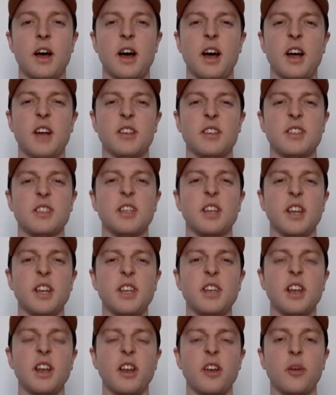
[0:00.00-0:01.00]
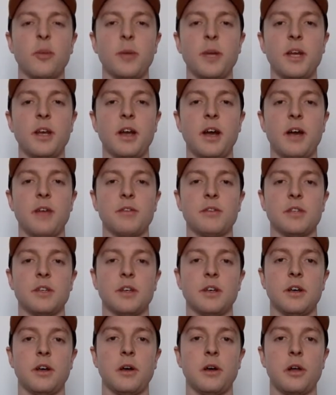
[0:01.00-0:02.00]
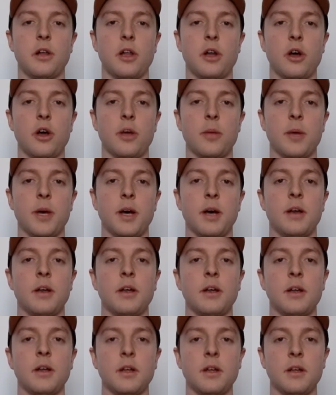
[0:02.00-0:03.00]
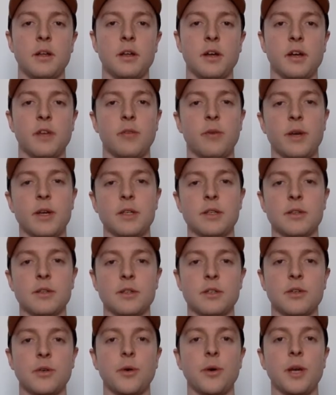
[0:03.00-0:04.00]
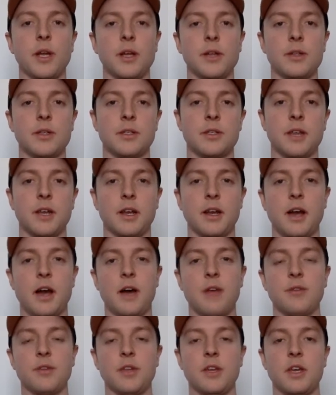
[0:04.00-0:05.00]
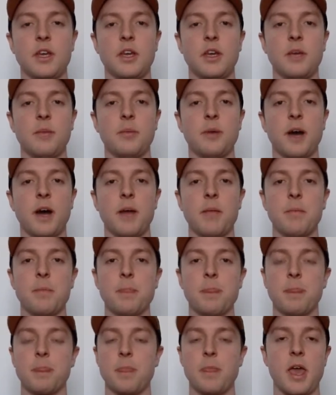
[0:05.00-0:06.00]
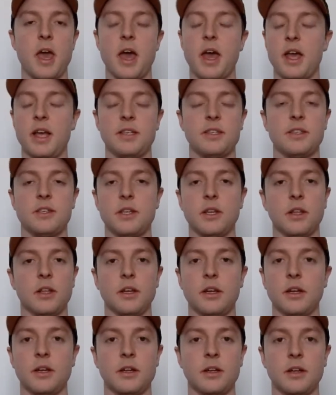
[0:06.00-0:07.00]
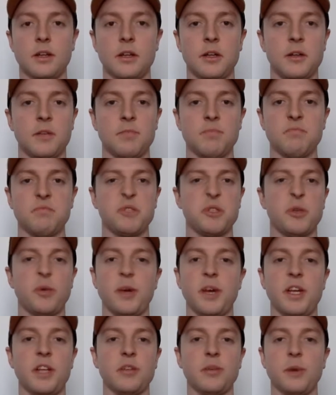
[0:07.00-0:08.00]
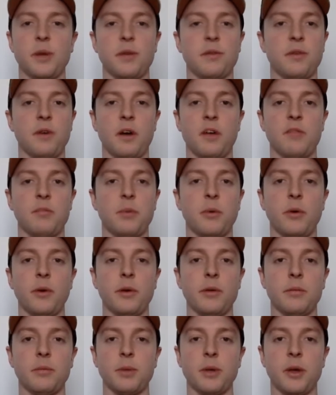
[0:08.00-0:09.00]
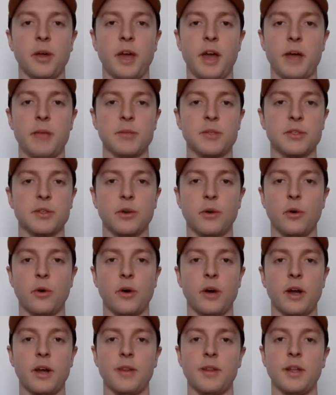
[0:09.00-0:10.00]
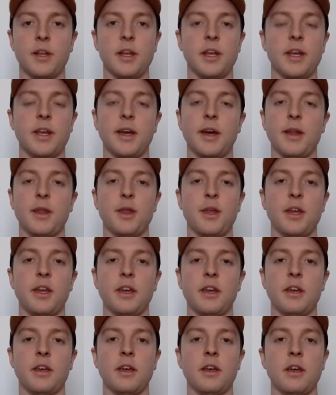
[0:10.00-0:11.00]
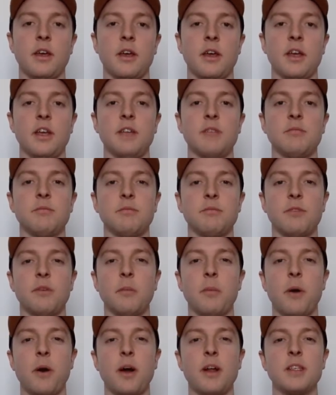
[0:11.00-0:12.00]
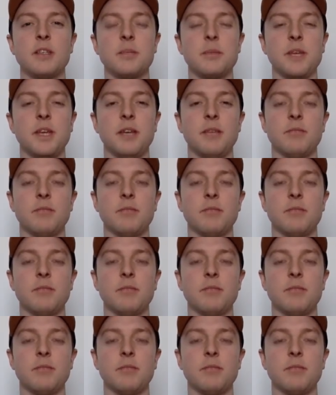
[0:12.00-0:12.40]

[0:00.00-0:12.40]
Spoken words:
slid a little bit after Oklahoma kind of went into the toilet in the second half of the year. But yeah, he's still a 20, 25 point per game scorer in the league, I think. He reminds me,